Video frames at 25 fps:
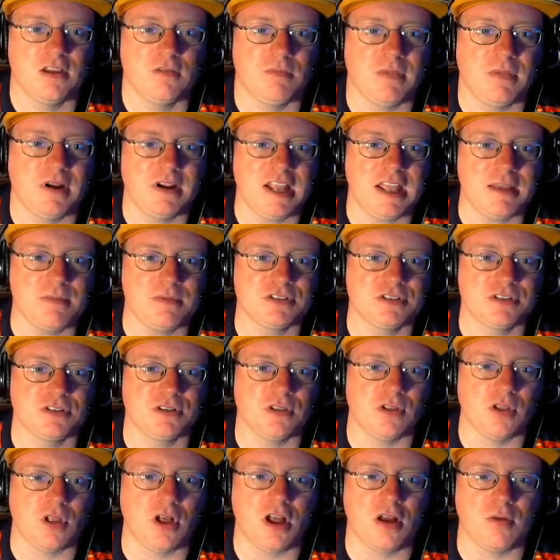My name is
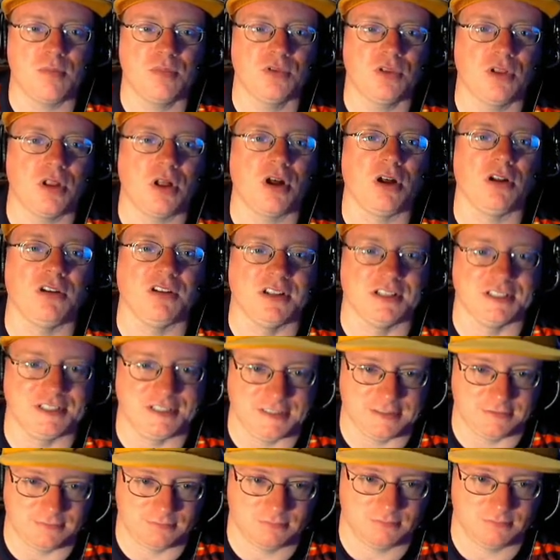Loblolly.